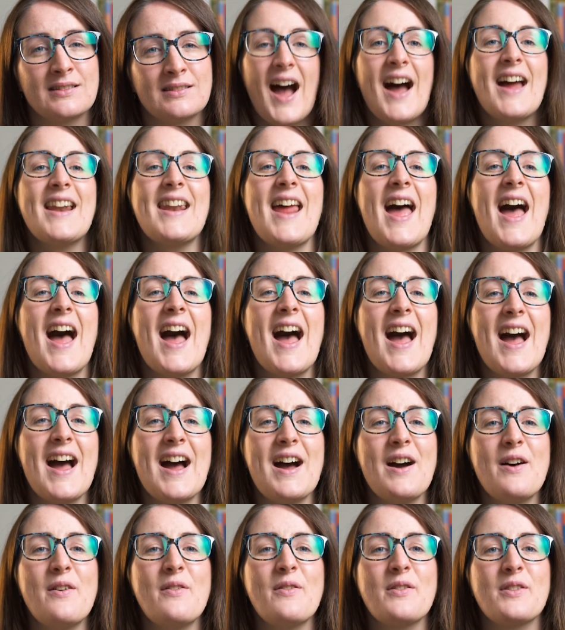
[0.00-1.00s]
and
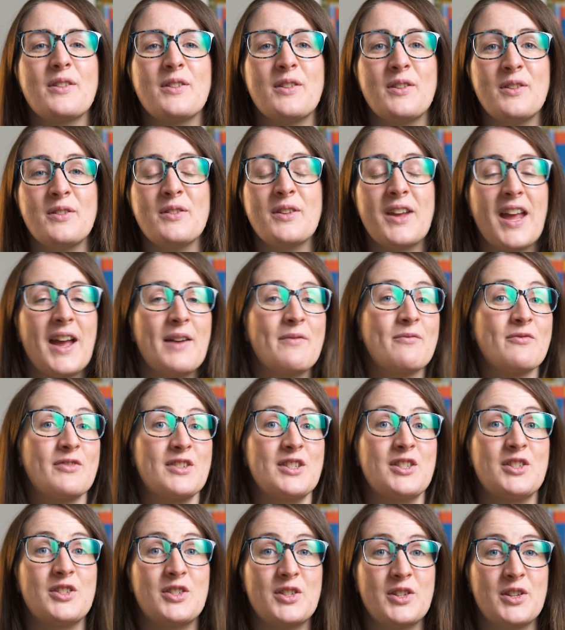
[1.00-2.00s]
how you can
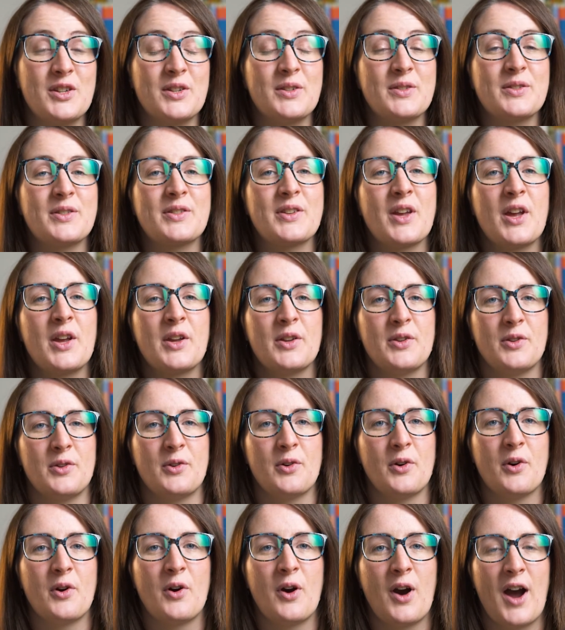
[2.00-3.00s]
reduce
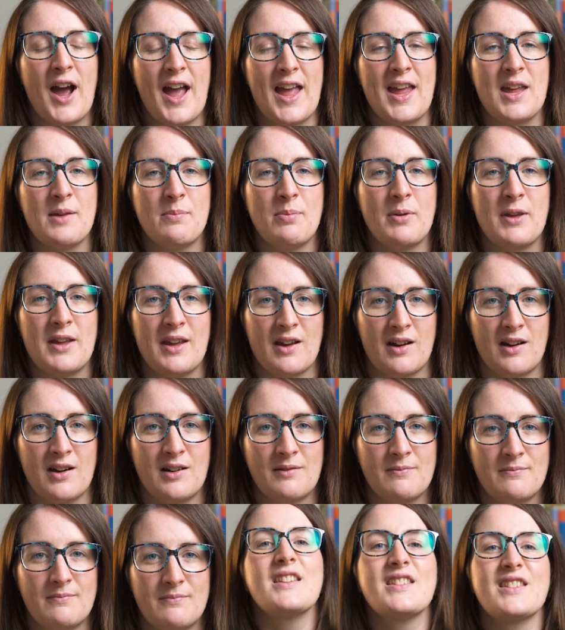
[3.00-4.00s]
your APR.
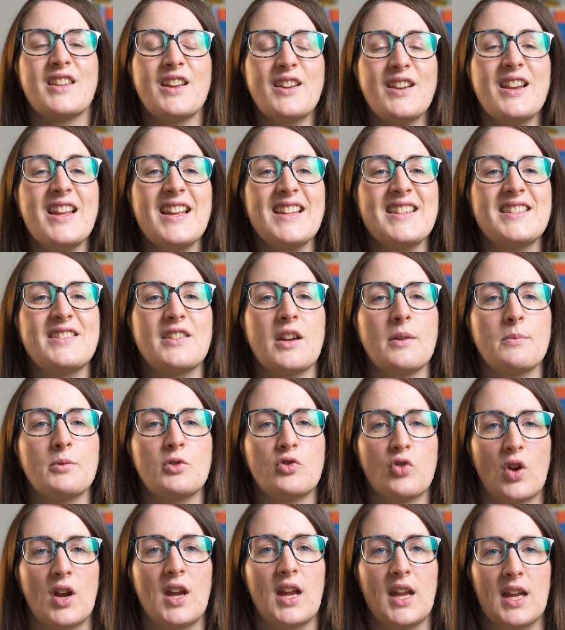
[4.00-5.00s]
So let's jump
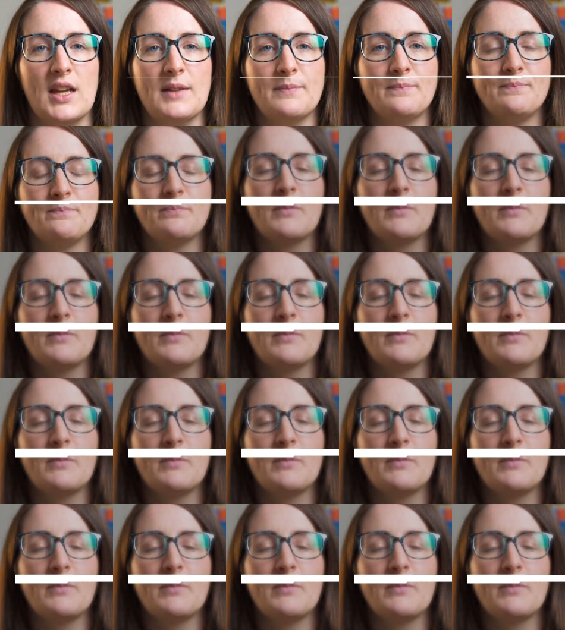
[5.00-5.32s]
straight in.